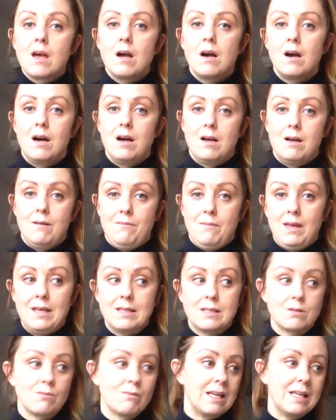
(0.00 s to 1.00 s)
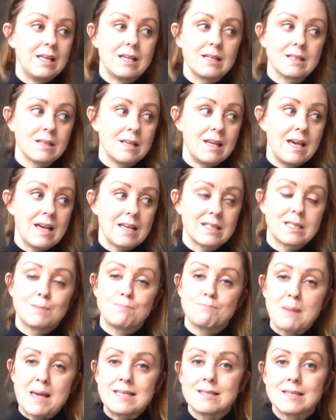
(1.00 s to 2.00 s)
It's a really
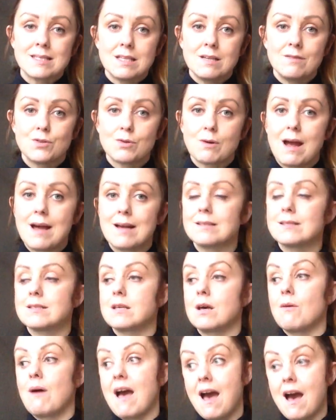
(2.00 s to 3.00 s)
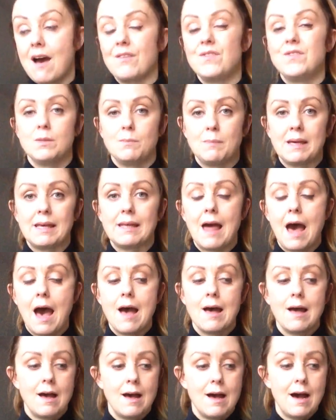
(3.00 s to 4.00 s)
expensive drug, so I have to be
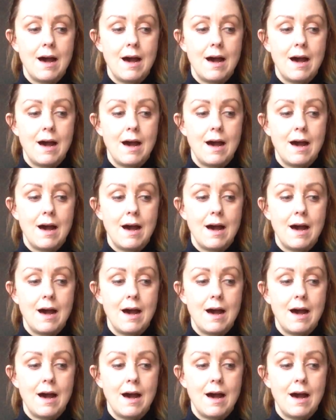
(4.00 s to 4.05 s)
there.